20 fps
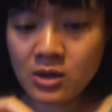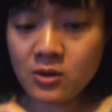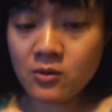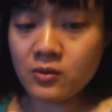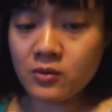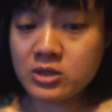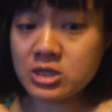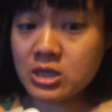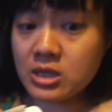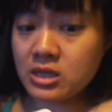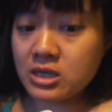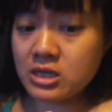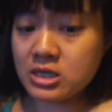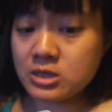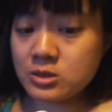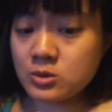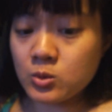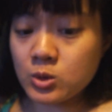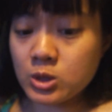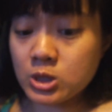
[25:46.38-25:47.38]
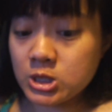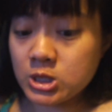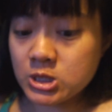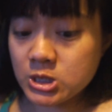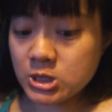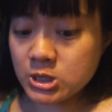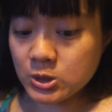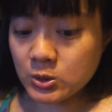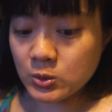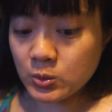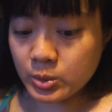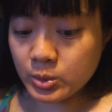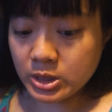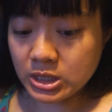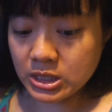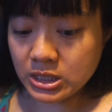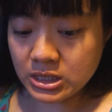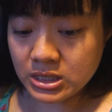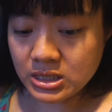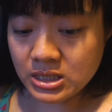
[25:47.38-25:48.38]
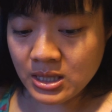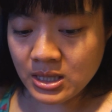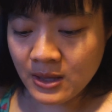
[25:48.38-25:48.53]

which I think is really stupid.